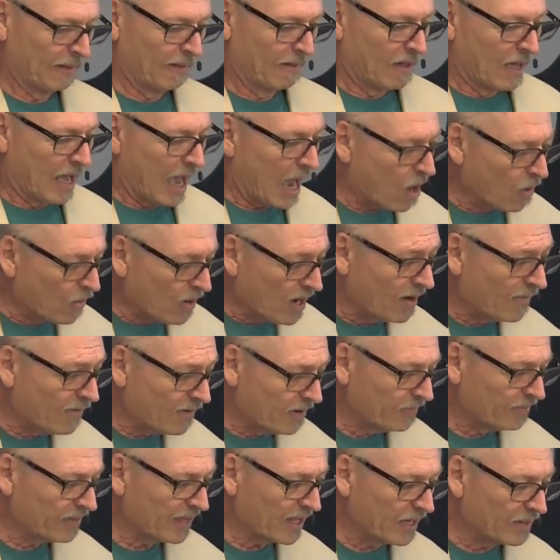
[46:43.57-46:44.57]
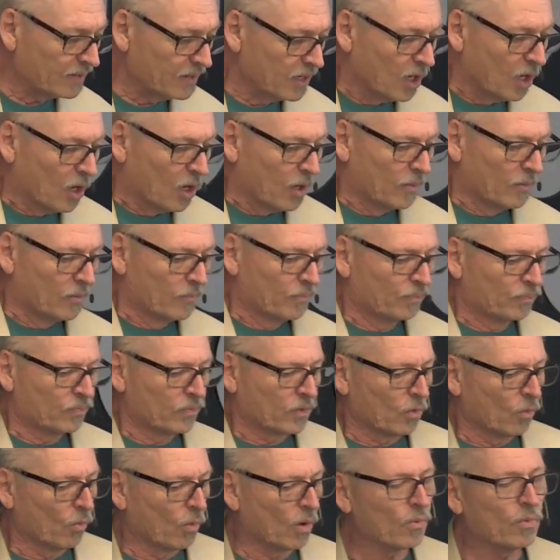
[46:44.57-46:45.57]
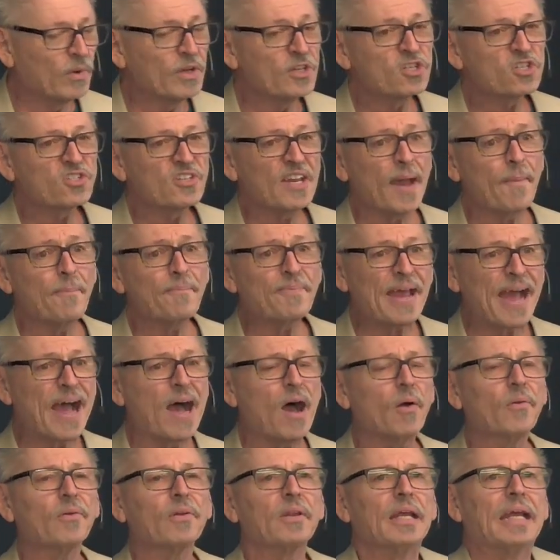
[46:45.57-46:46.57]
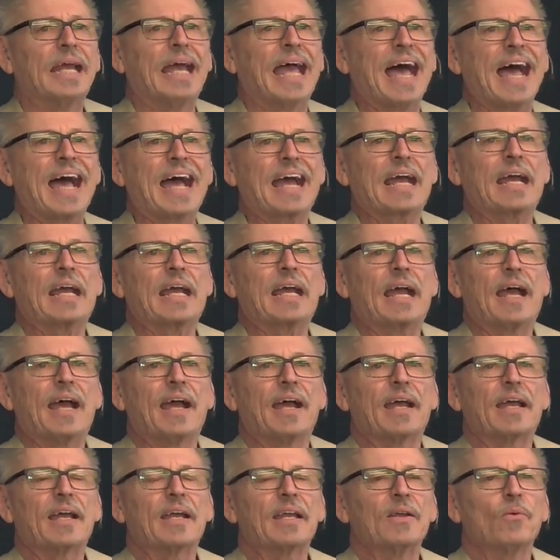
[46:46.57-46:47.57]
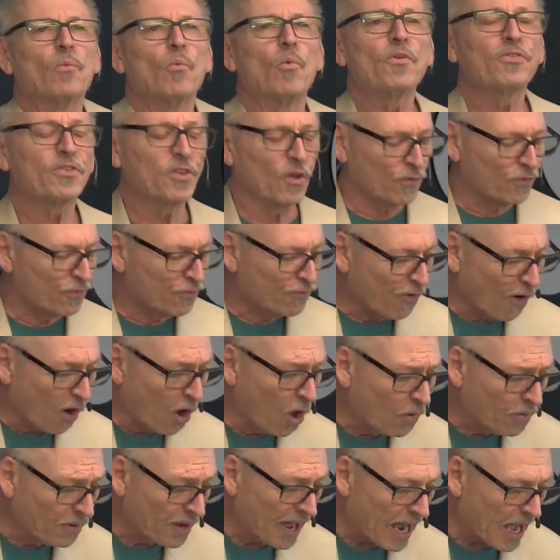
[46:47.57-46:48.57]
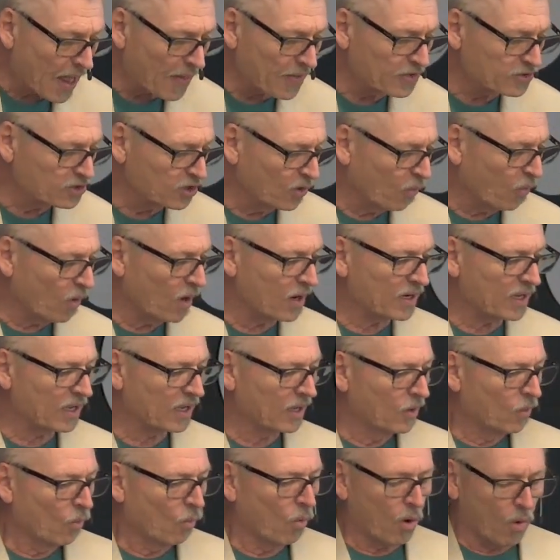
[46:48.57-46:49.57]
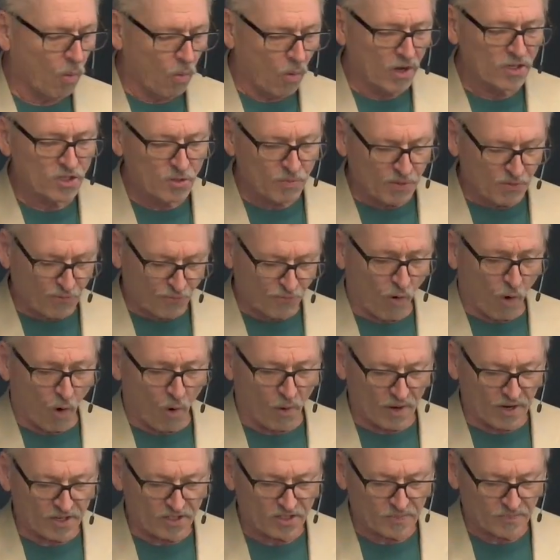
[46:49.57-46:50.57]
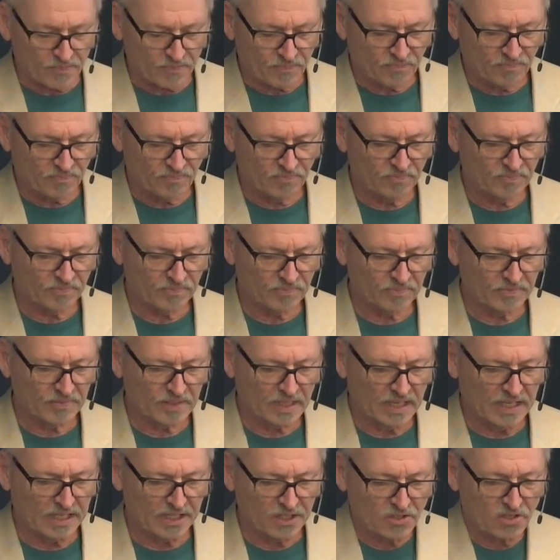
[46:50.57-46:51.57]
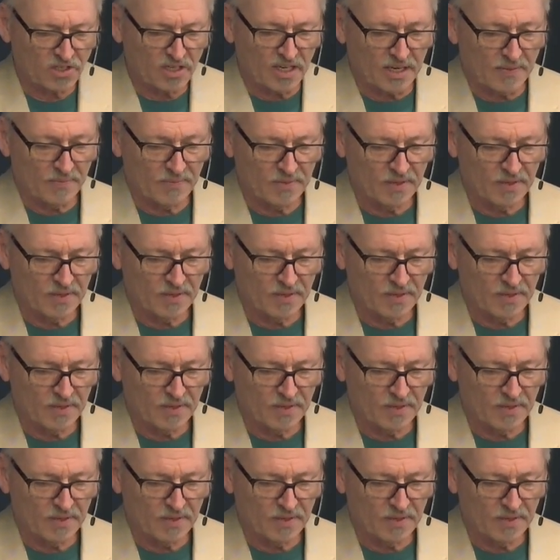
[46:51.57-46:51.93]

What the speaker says: However, then, when we stepped out with the full knowledge of what was before us, you see,